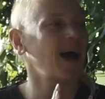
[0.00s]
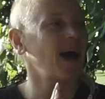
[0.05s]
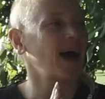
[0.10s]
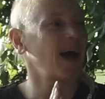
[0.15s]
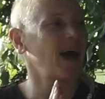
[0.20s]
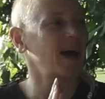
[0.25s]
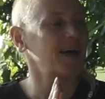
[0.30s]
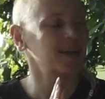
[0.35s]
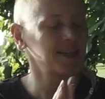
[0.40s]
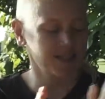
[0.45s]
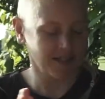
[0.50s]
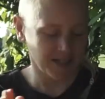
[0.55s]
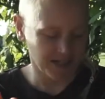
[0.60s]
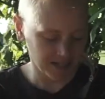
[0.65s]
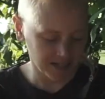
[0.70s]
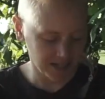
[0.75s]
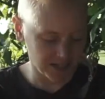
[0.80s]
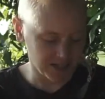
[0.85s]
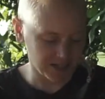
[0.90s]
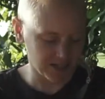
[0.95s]
and
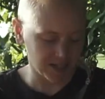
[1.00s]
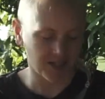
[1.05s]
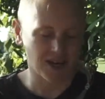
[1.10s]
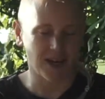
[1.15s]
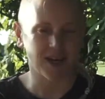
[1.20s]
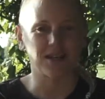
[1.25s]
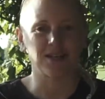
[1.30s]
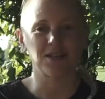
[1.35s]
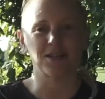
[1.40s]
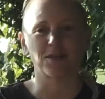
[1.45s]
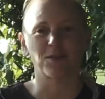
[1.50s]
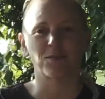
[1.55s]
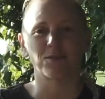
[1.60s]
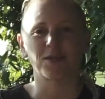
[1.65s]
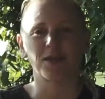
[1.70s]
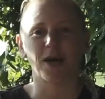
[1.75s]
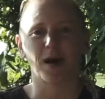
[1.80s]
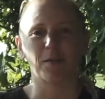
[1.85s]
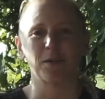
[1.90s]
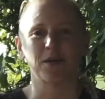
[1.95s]
it sustained some
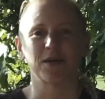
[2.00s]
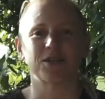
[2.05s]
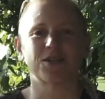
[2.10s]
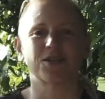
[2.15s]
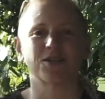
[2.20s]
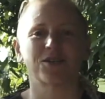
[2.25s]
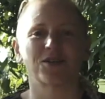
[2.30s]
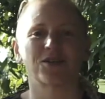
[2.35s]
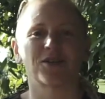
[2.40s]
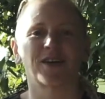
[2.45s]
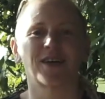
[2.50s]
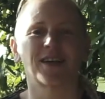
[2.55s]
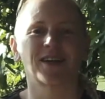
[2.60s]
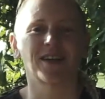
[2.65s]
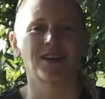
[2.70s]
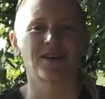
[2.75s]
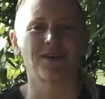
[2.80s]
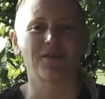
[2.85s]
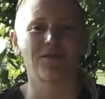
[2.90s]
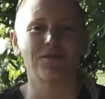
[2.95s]
damage
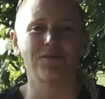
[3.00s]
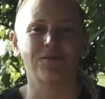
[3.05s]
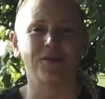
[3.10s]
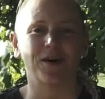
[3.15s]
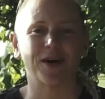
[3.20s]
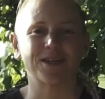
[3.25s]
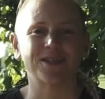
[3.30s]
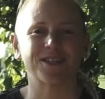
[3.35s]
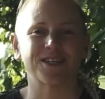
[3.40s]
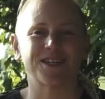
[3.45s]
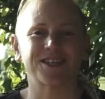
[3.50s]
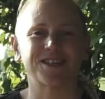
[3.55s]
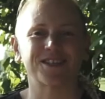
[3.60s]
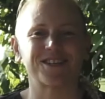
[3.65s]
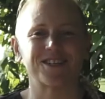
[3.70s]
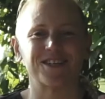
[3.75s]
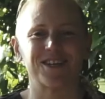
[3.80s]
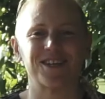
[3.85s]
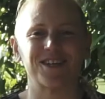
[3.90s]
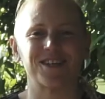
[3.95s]
during the fighting
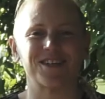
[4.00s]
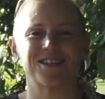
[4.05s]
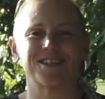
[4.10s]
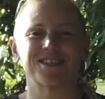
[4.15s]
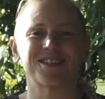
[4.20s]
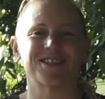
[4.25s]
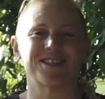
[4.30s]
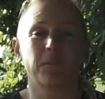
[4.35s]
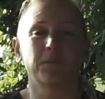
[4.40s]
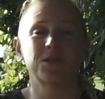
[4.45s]
scenes.